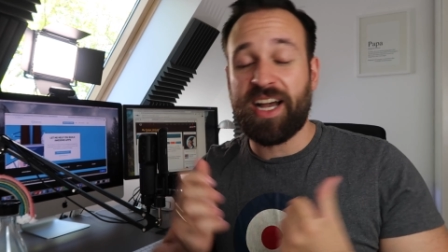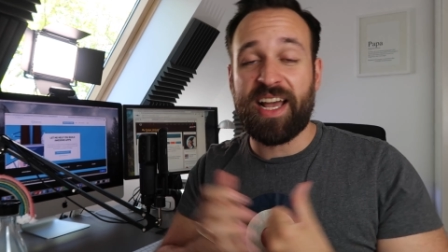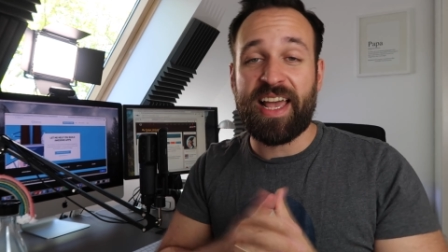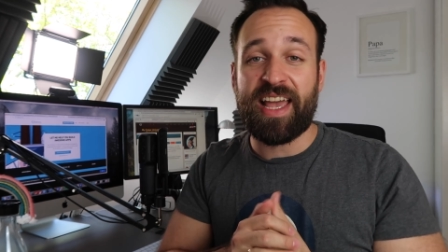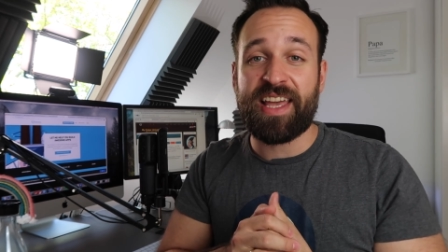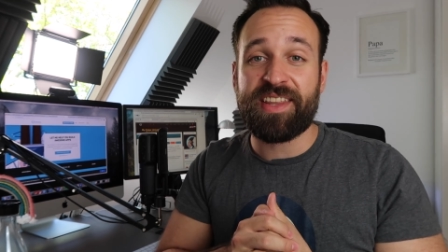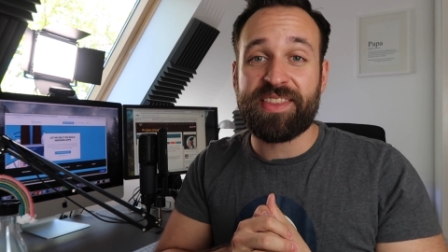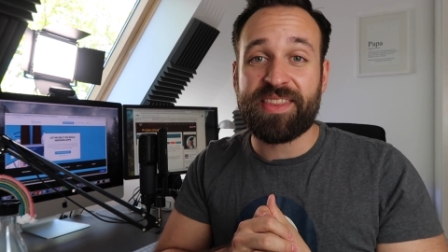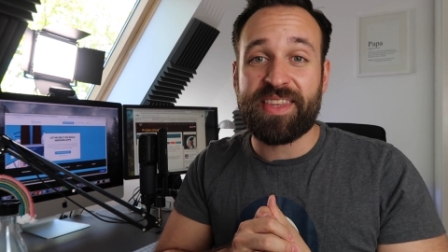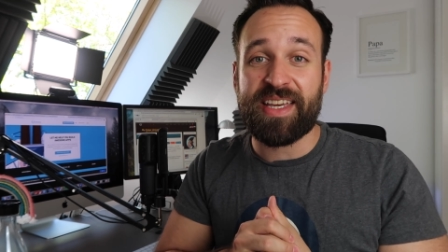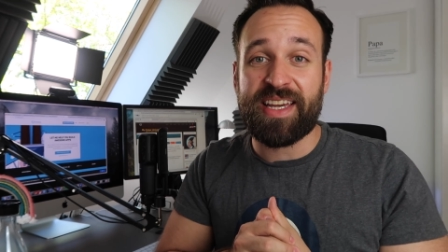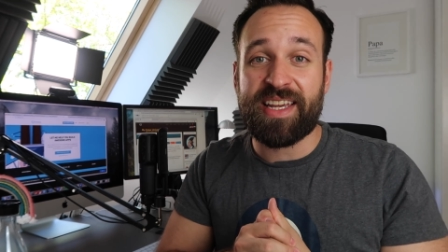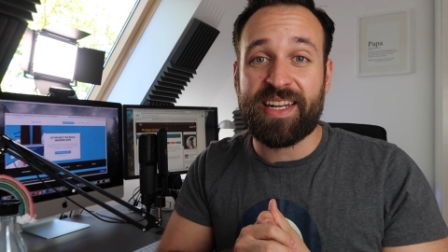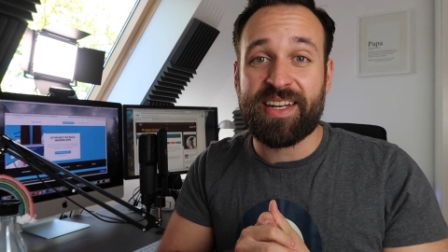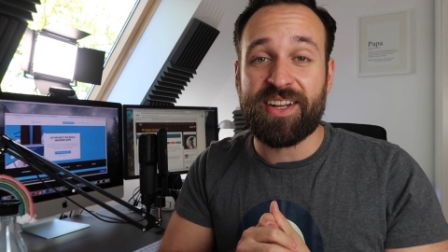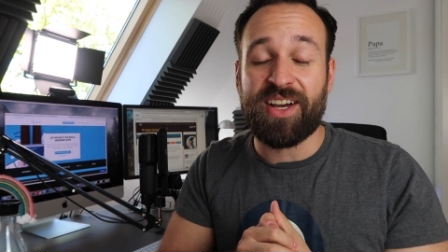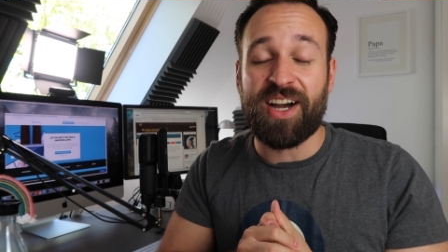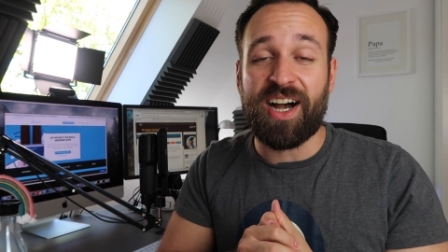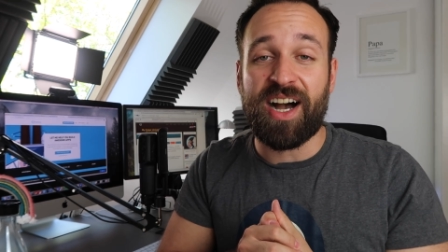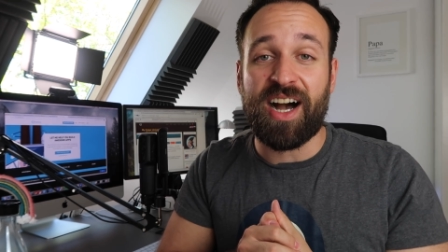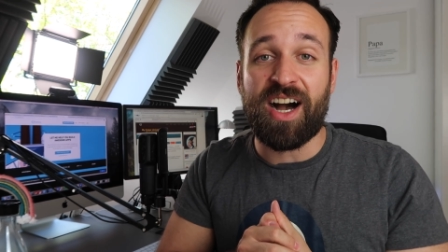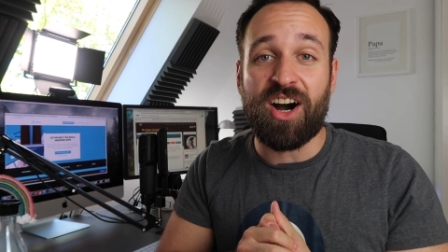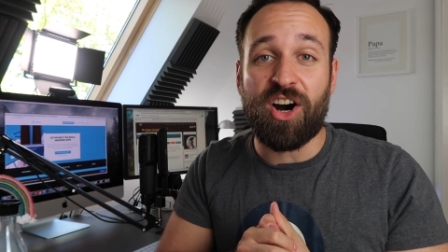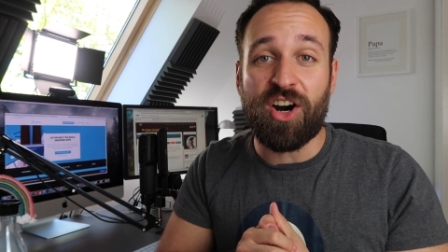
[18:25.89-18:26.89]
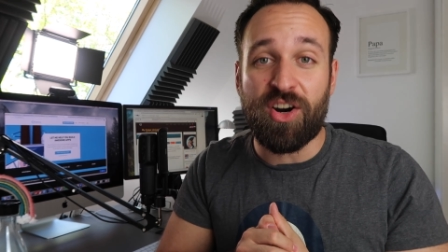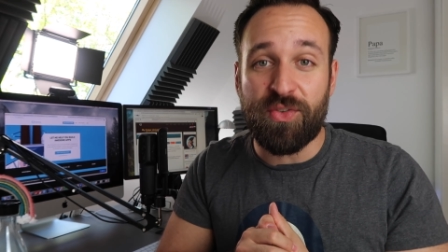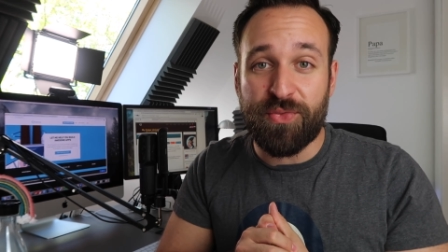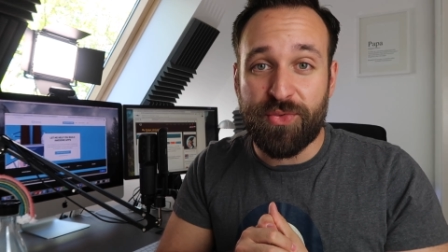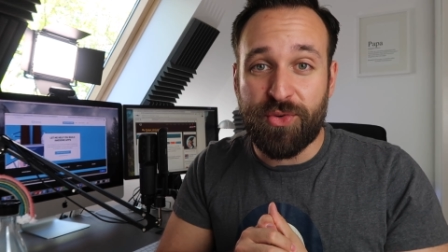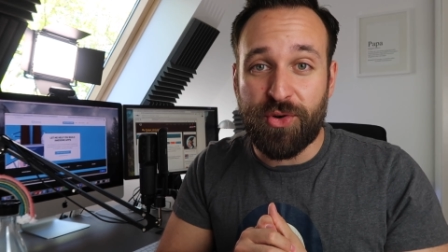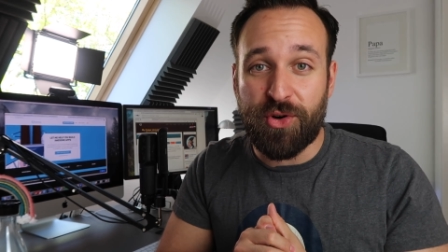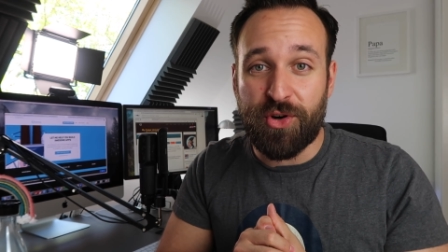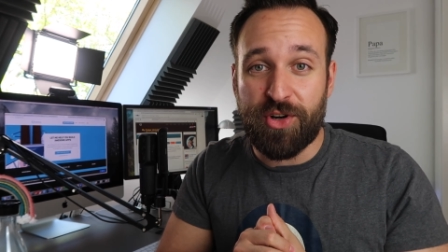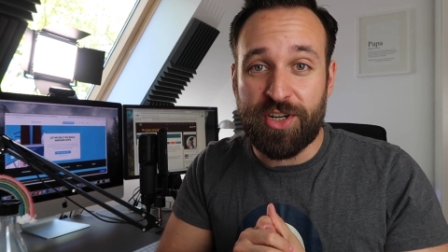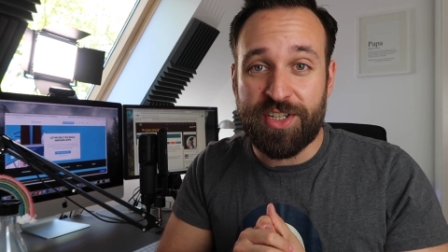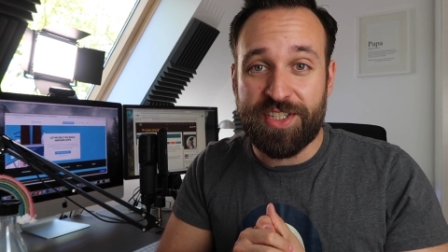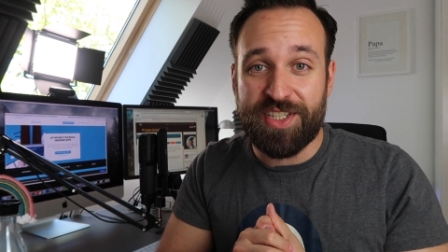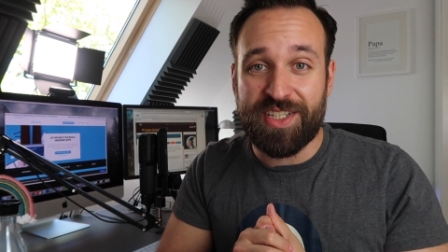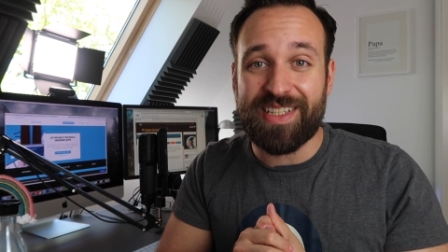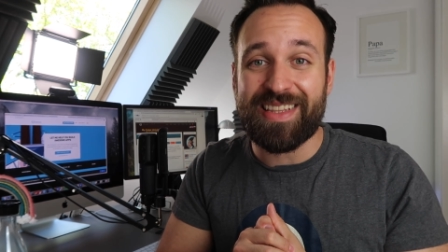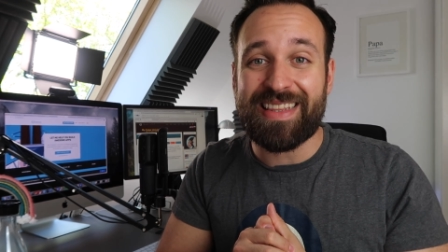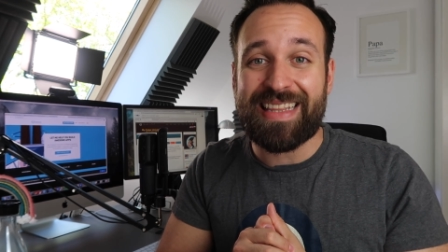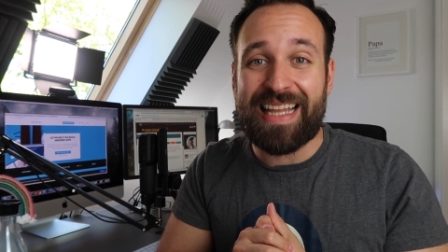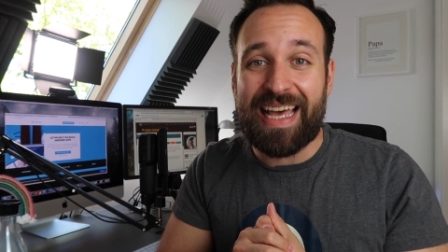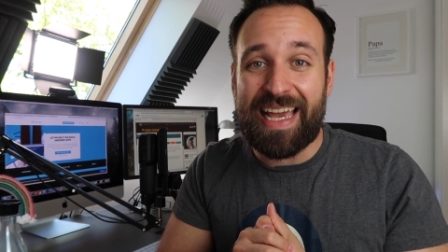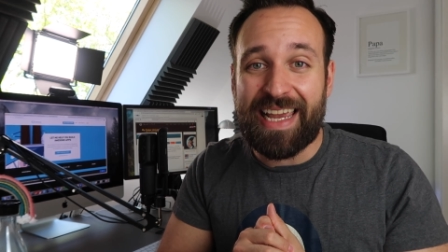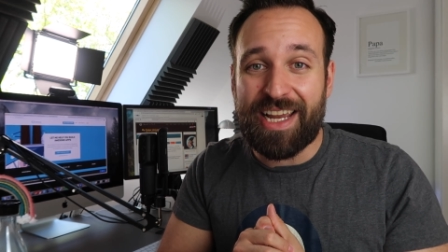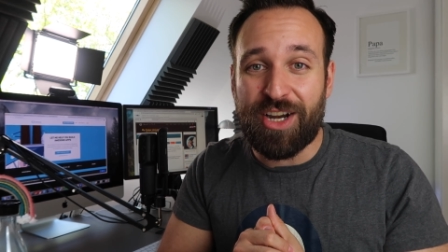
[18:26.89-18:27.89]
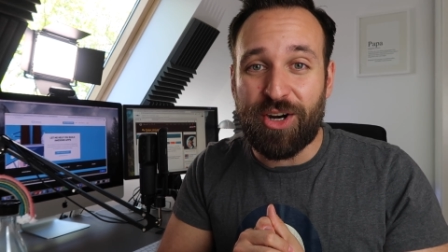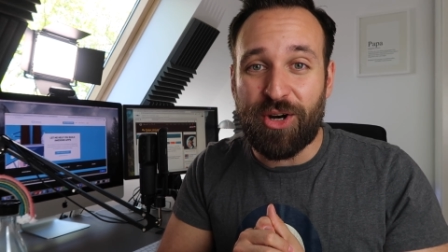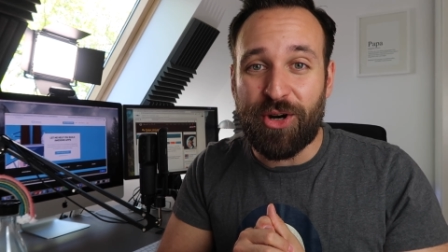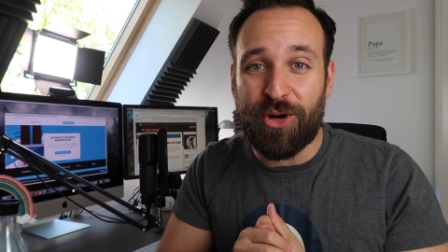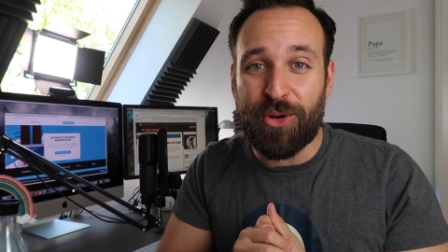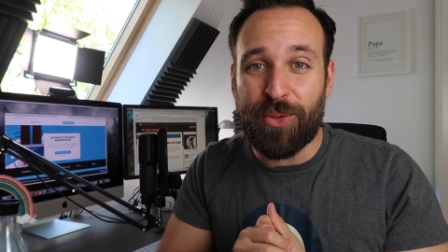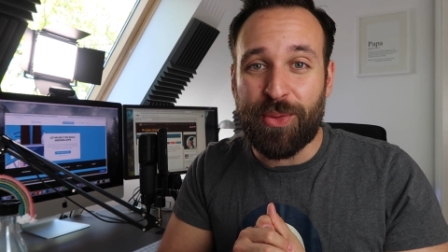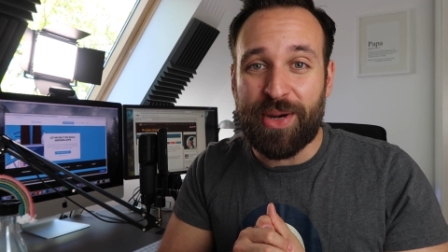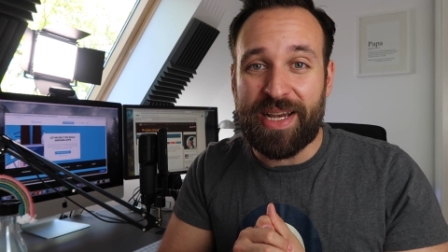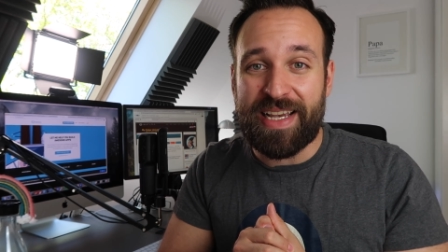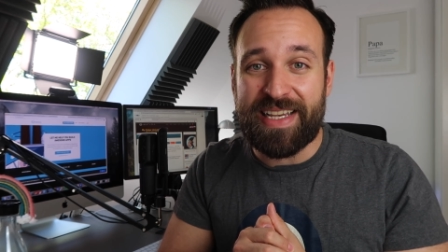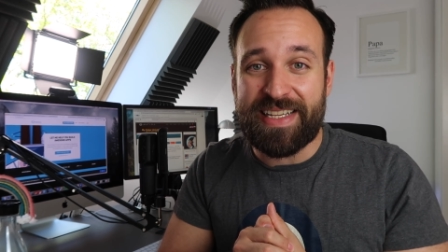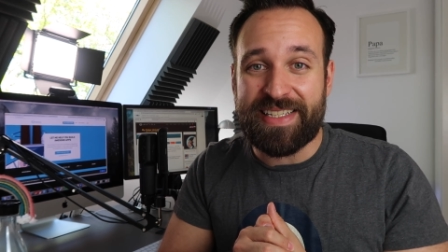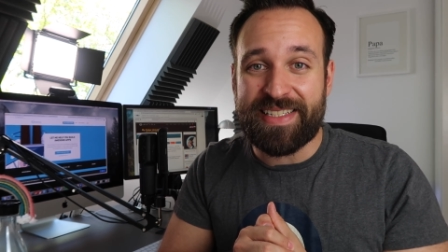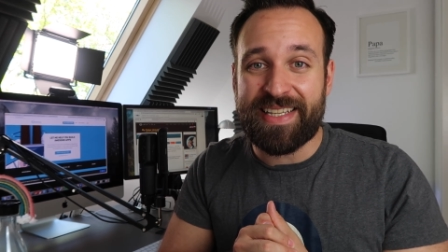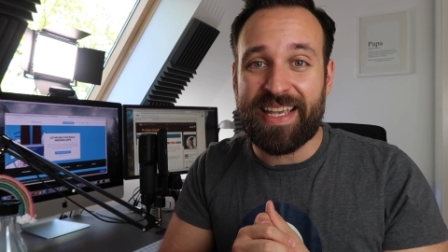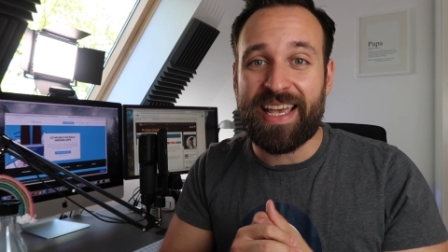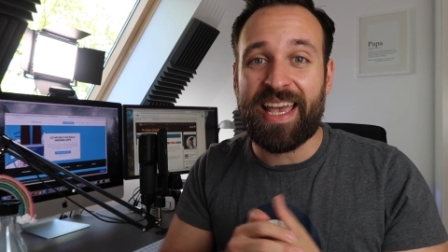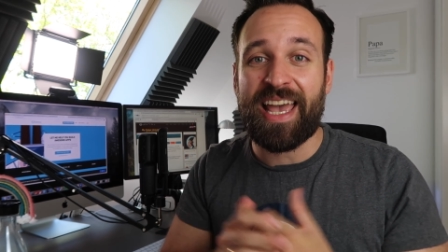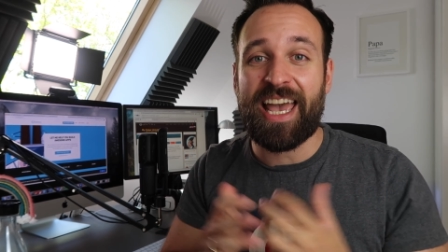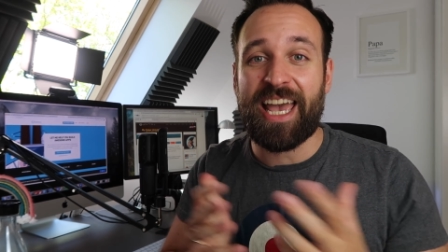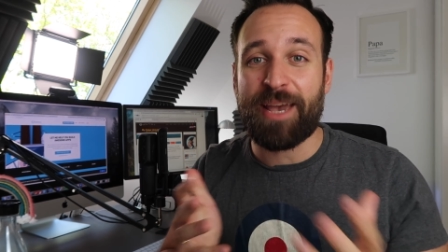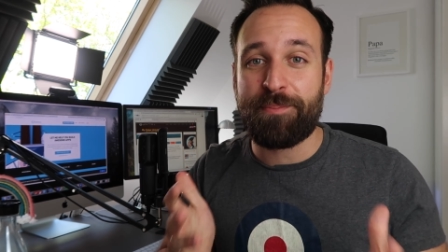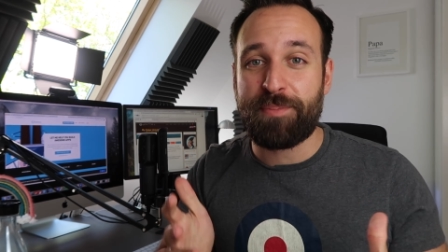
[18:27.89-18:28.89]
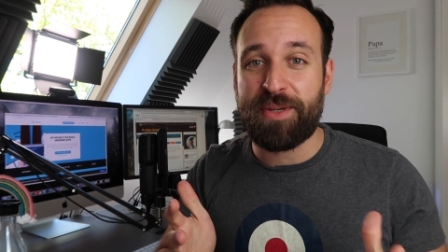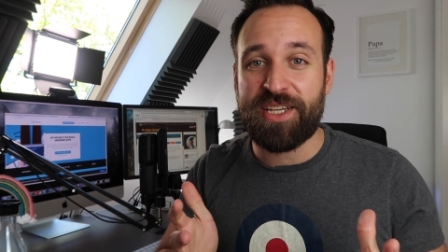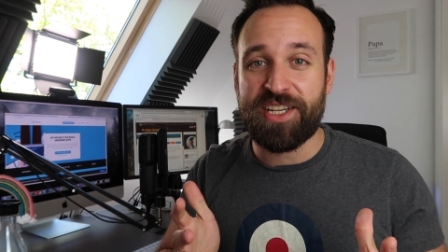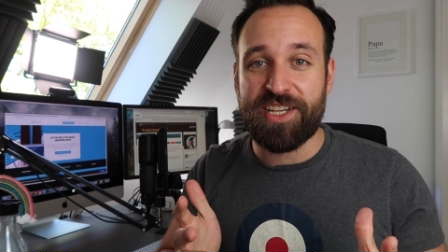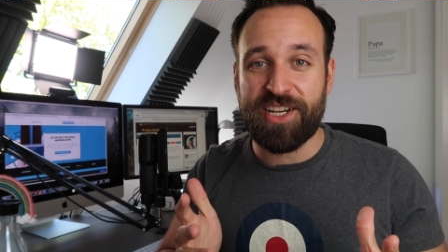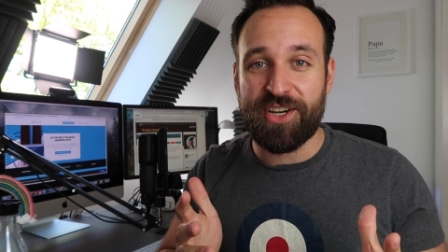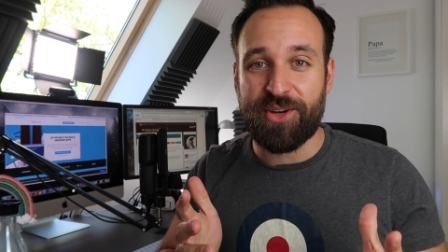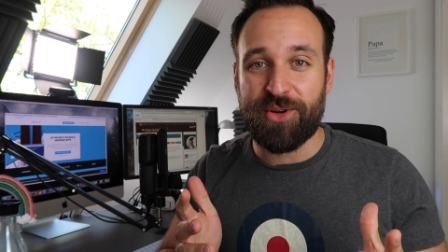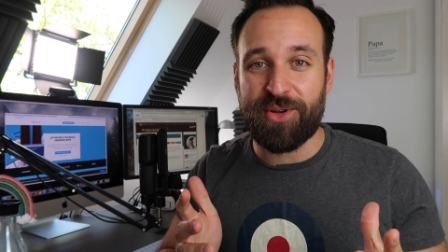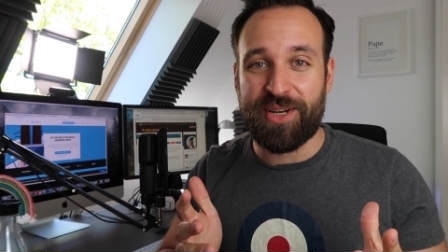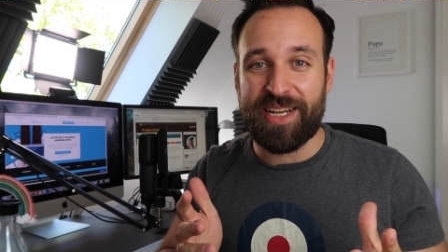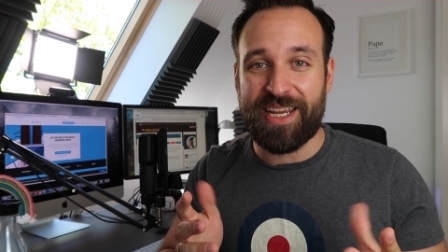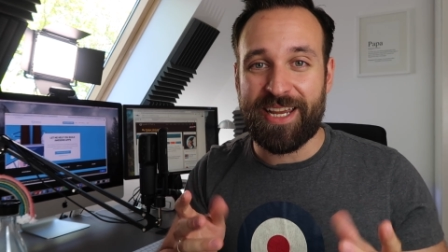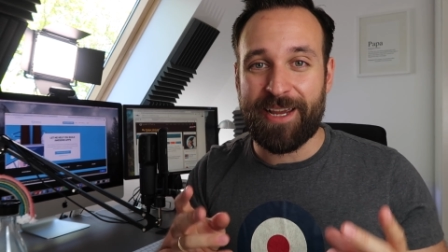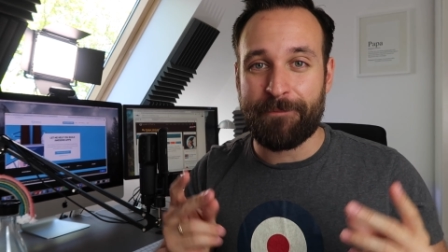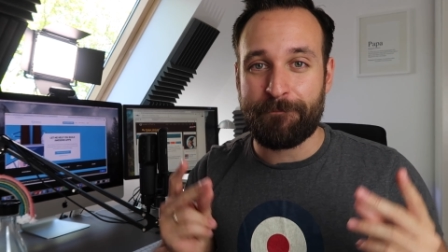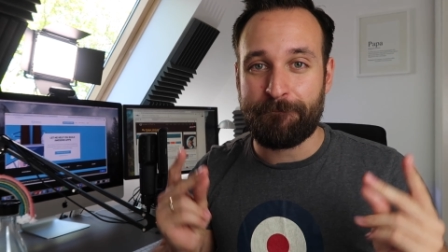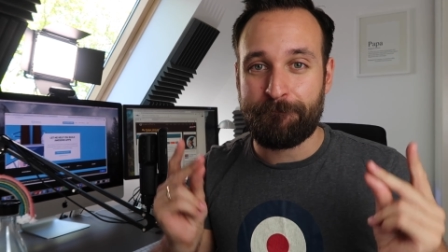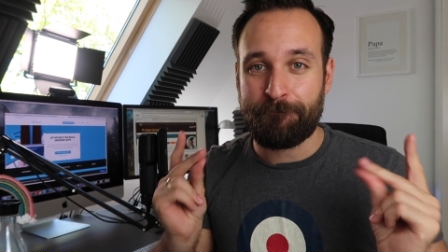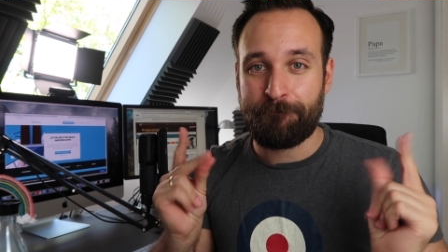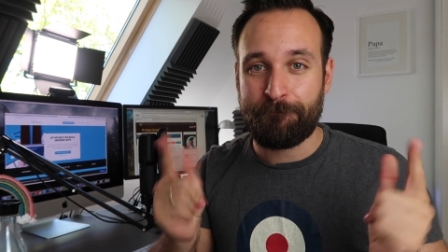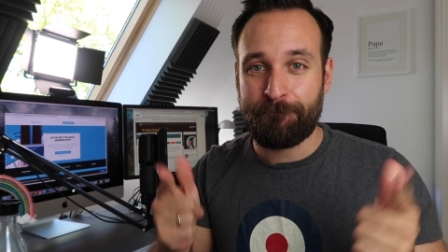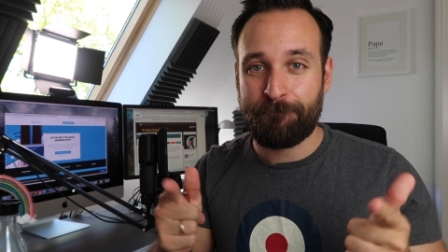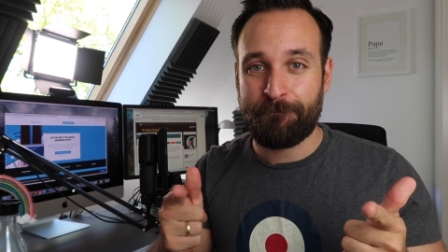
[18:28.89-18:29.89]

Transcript: and then of course, like always, happy coding,